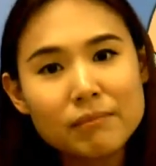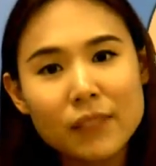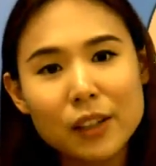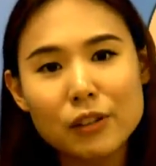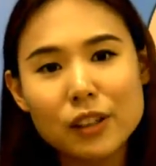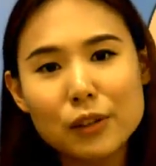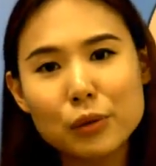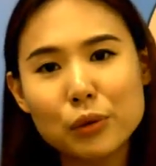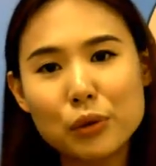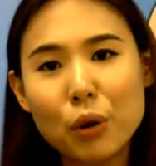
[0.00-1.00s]
you need to
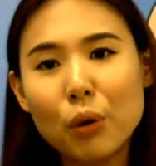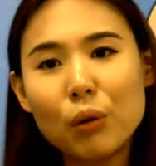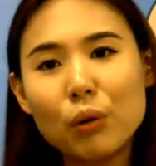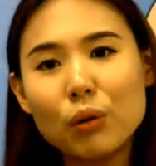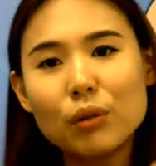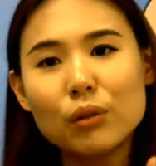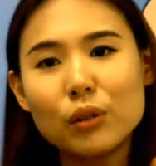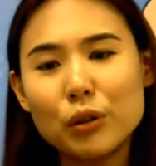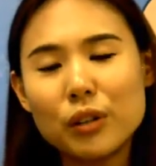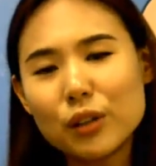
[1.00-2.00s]
know
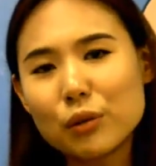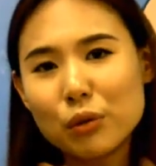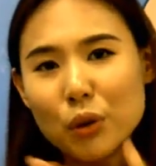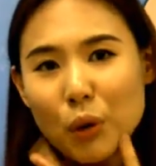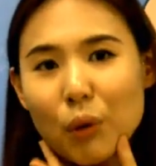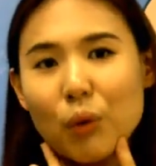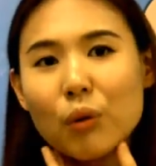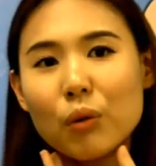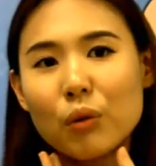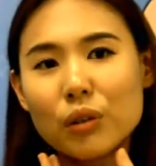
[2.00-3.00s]

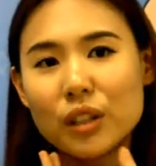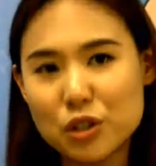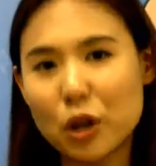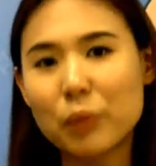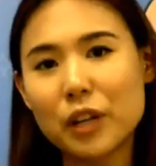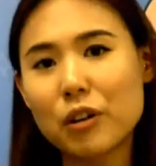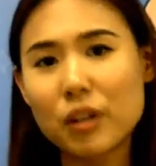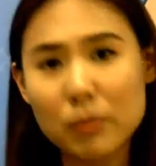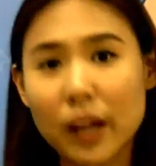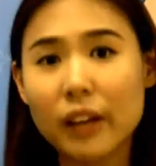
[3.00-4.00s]
the job that you're
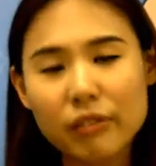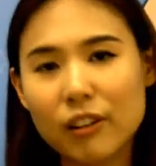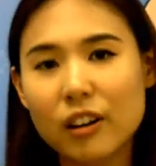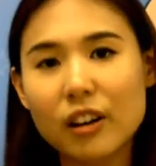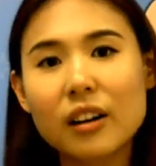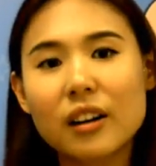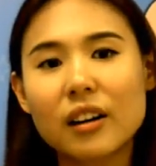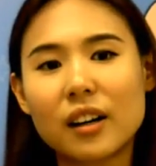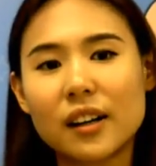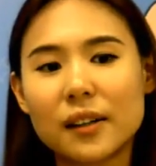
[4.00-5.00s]
applying for,
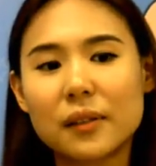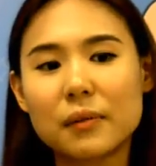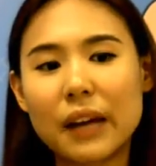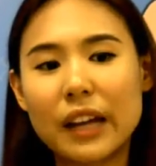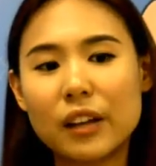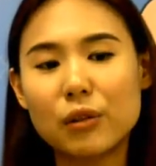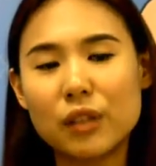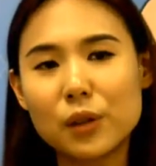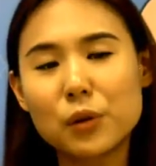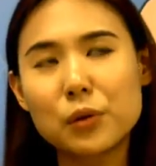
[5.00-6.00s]
and you
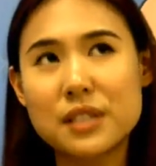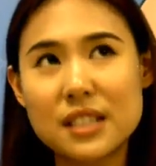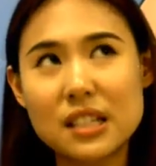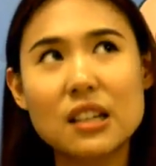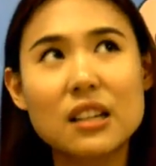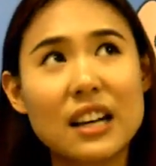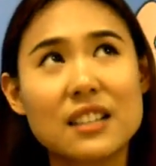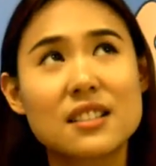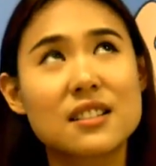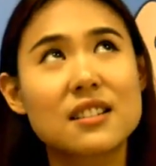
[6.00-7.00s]
need to see it
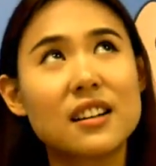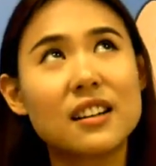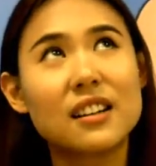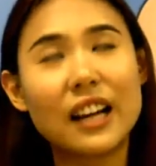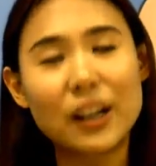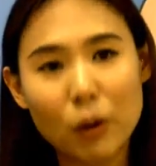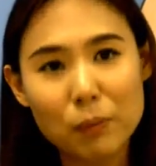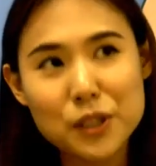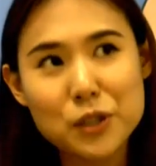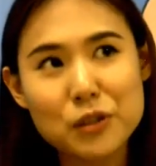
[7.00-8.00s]
as an
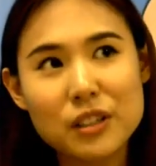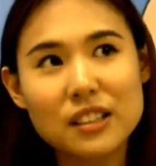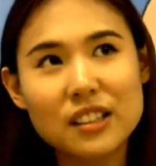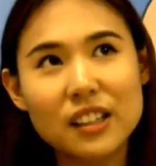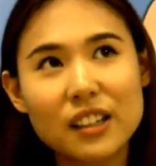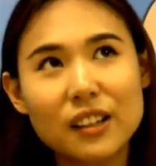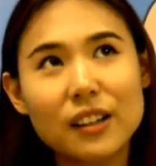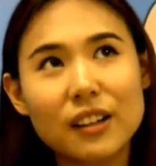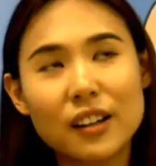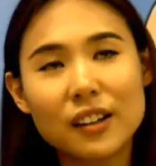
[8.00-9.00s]
opportunity